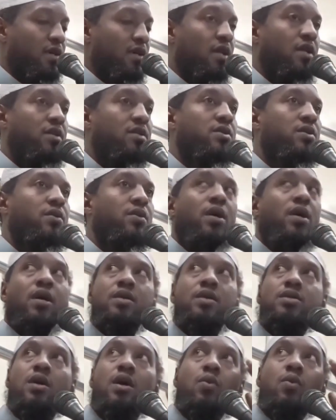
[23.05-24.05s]
And the
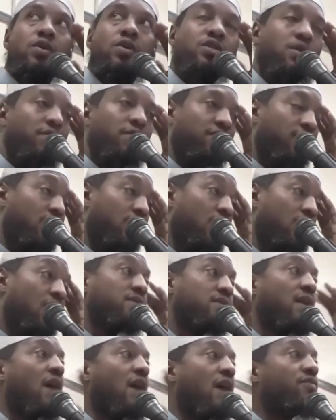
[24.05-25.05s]
Tawheed, y'all, worship of
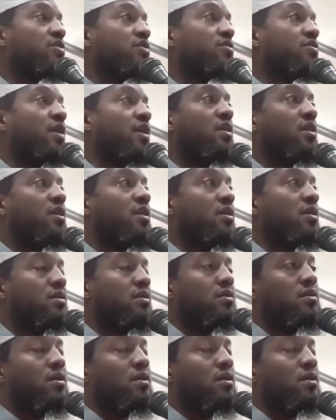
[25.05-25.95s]
Allah is not restricted.